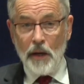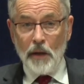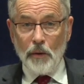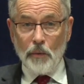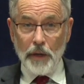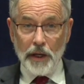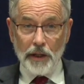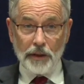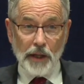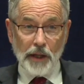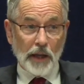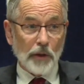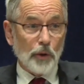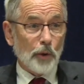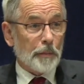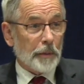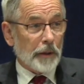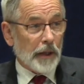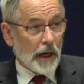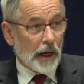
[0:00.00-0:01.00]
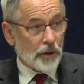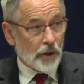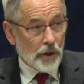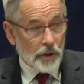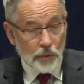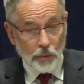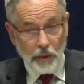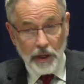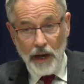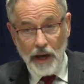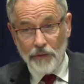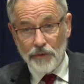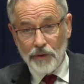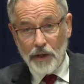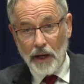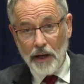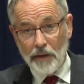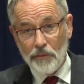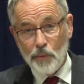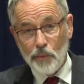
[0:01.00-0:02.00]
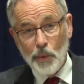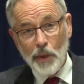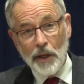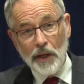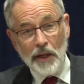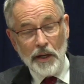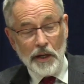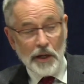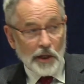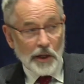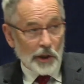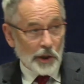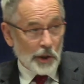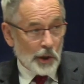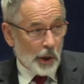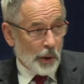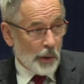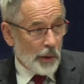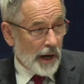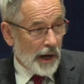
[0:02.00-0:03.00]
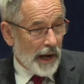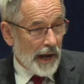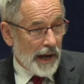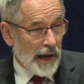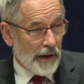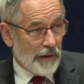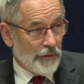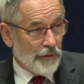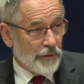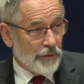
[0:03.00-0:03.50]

We at St. Luke Productions, we have done, I have